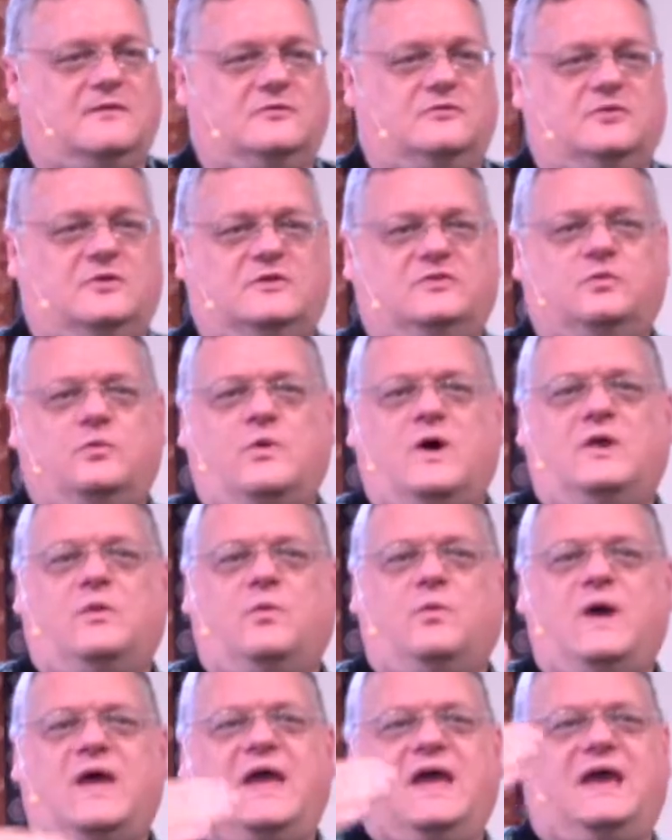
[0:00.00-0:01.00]
So it's
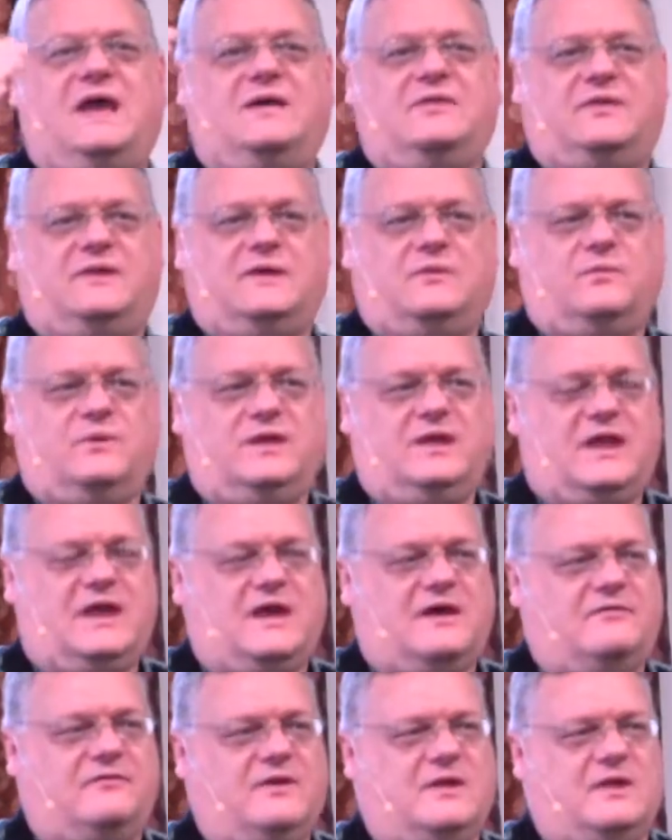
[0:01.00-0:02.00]
one way that we
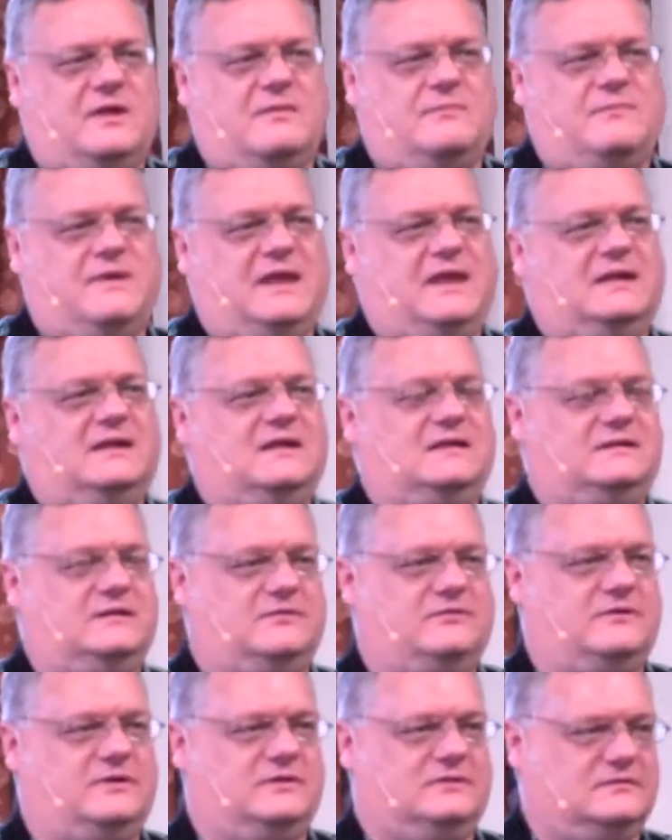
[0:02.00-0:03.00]
have made a
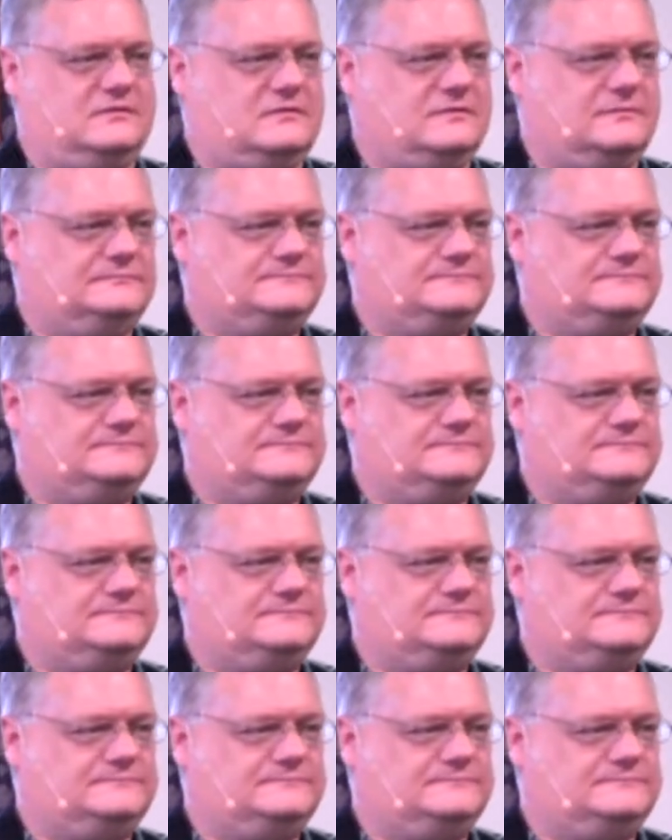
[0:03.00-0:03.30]
difference.